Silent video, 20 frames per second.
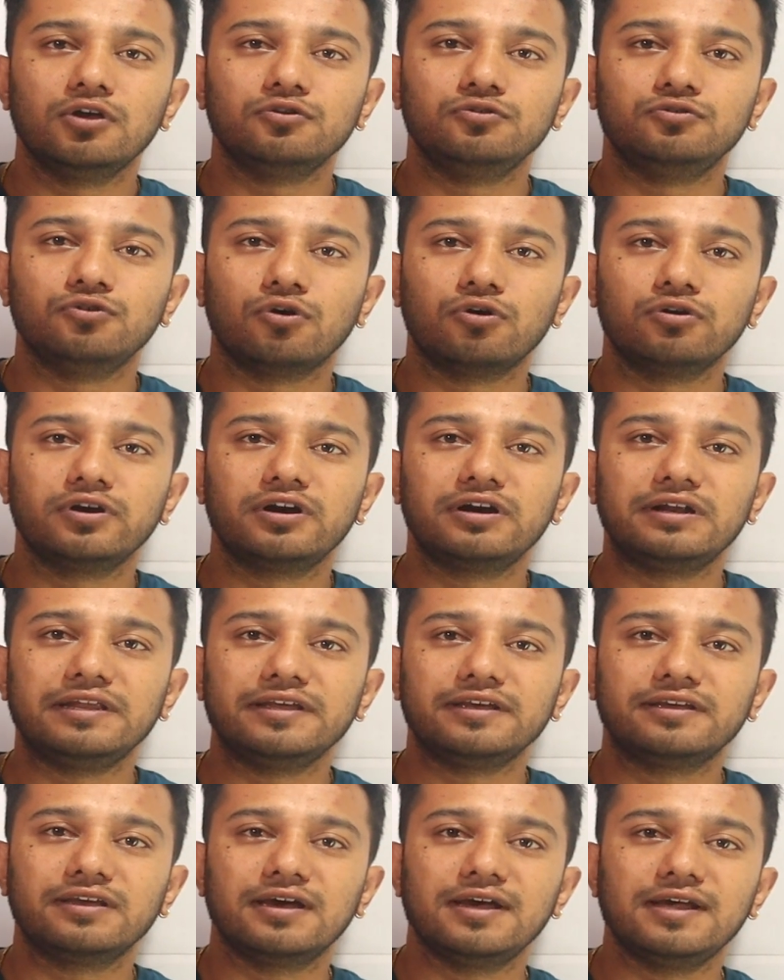donor
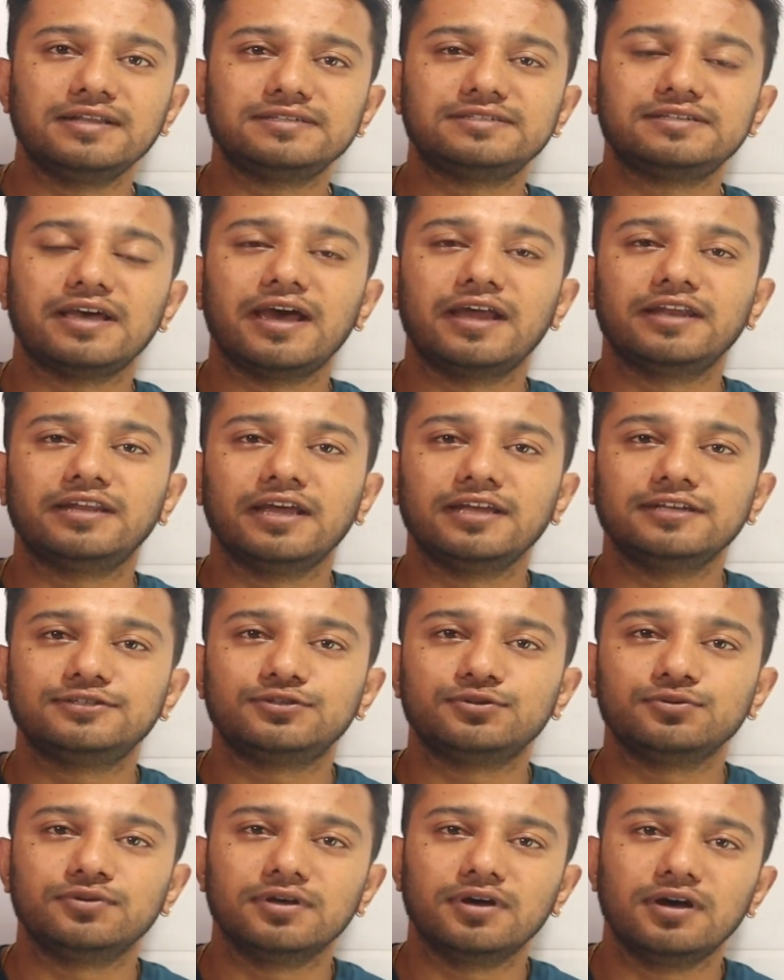ligands attached
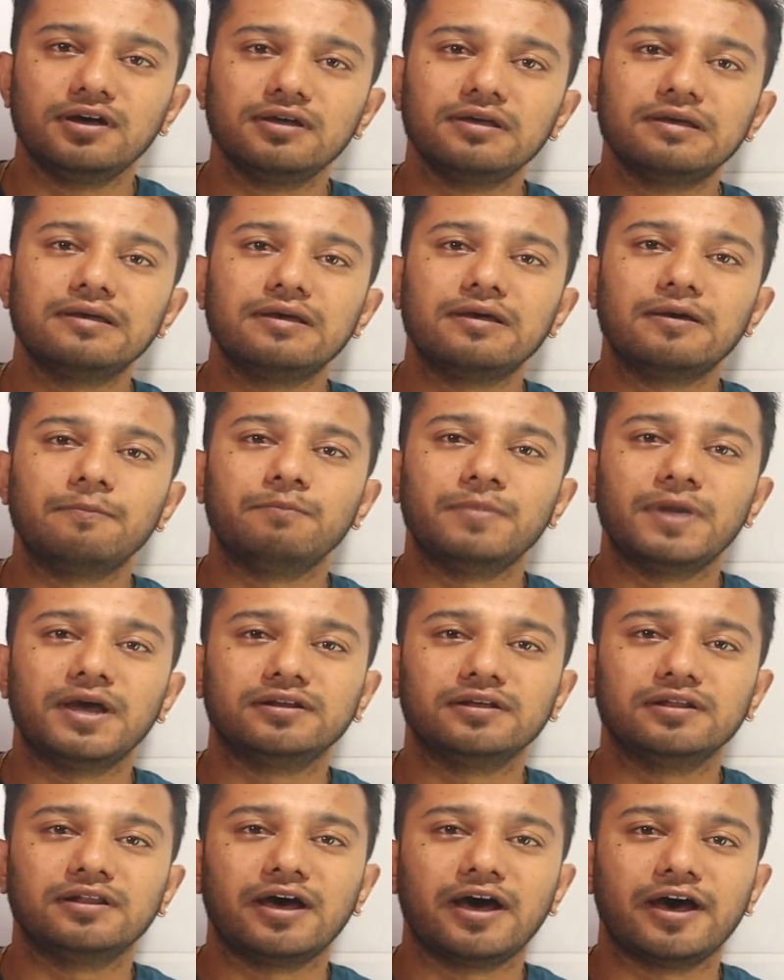to the
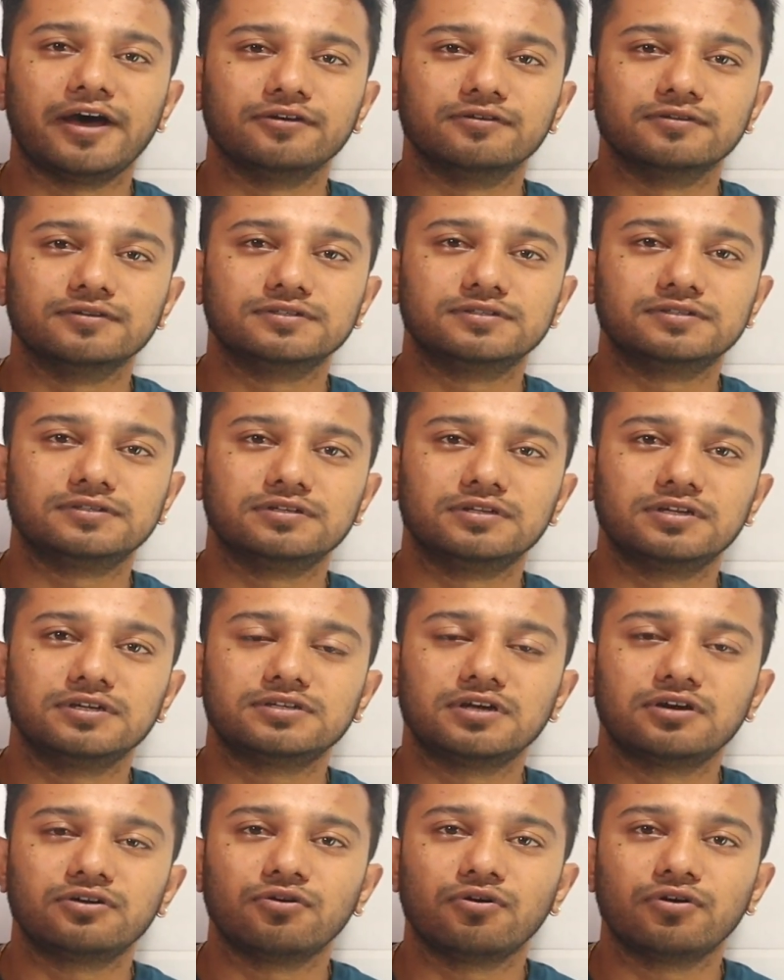metal ions. These
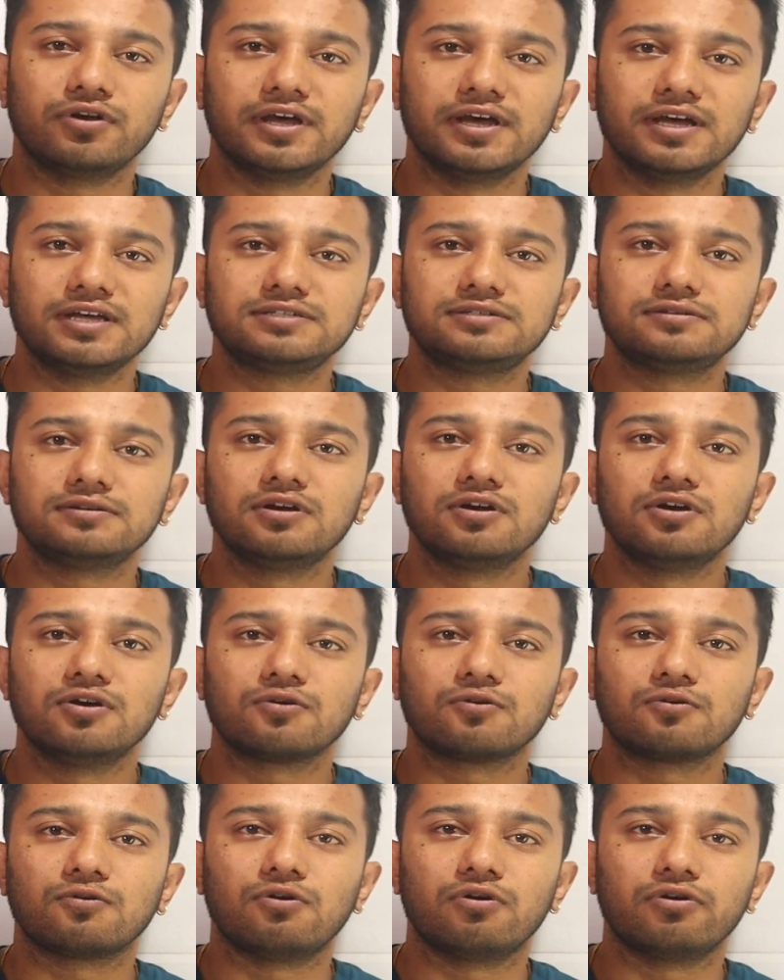are known as
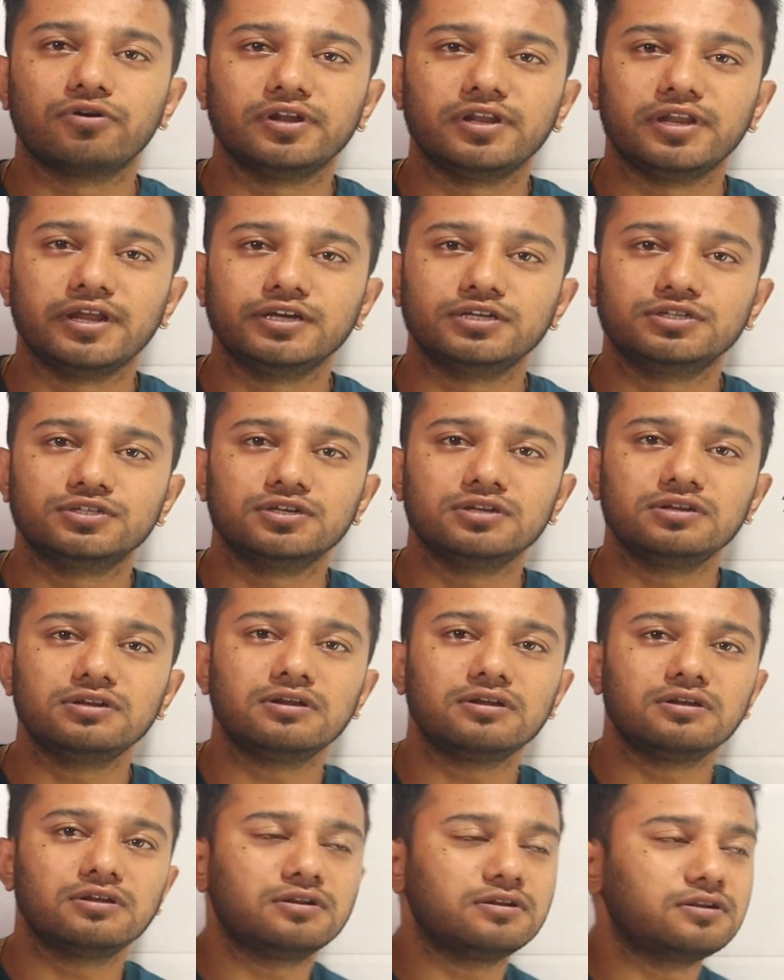coordination
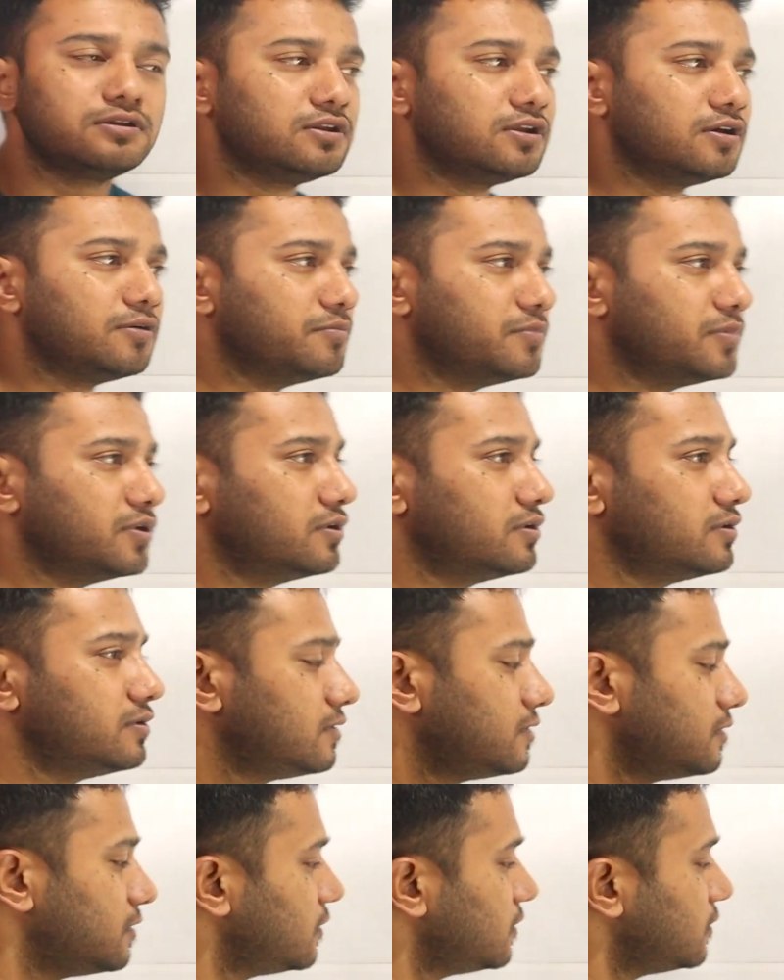number.
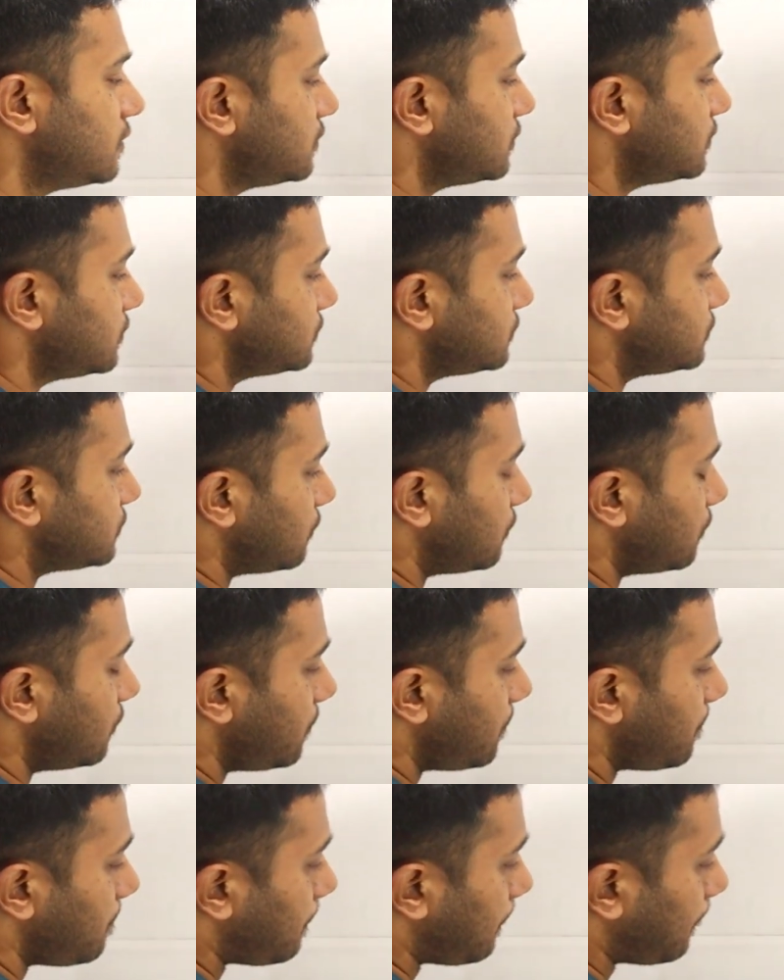
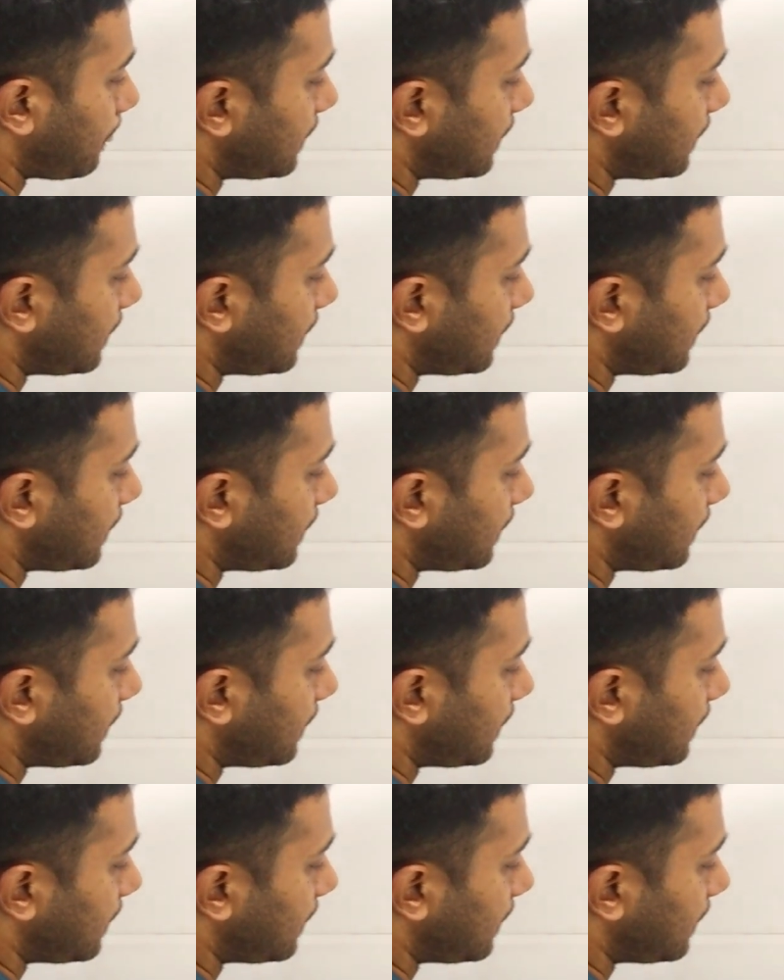So